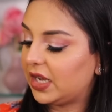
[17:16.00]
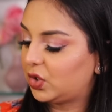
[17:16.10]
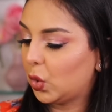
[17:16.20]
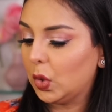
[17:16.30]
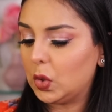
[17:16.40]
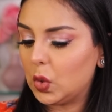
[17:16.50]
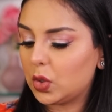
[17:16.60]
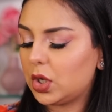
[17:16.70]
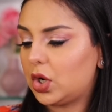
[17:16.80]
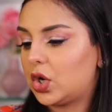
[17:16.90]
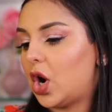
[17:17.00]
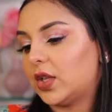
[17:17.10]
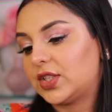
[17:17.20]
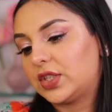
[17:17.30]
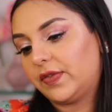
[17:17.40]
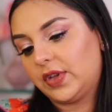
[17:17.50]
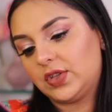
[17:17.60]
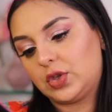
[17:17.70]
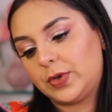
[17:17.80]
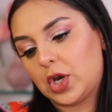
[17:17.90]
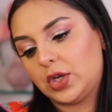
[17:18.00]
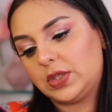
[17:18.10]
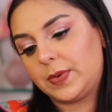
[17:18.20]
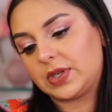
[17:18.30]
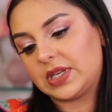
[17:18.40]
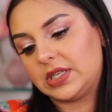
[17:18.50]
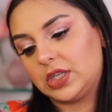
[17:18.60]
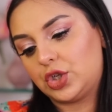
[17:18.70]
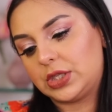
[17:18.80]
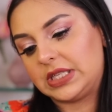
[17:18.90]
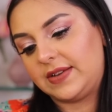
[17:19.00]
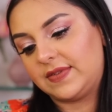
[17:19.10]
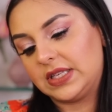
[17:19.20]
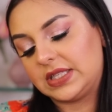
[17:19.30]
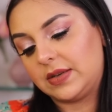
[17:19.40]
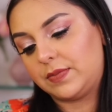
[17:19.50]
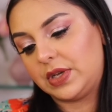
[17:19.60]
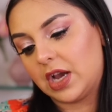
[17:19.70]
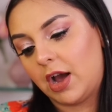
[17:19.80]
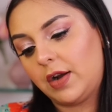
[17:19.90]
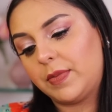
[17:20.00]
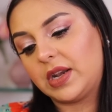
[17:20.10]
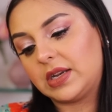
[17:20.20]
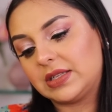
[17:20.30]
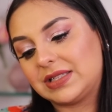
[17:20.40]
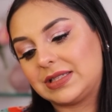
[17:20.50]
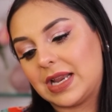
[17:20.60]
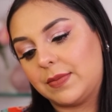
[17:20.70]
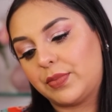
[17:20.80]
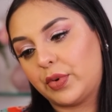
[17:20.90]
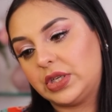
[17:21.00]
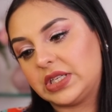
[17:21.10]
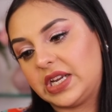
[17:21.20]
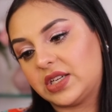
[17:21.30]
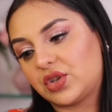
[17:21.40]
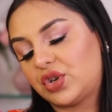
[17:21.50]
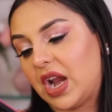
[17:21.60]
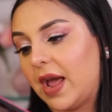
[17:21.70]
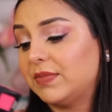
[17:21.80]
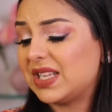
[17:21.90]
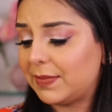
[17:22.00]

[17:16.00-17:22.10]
I don't know the cost of this, to be honest, because I did receive this in PR, but it is 10.8 grams.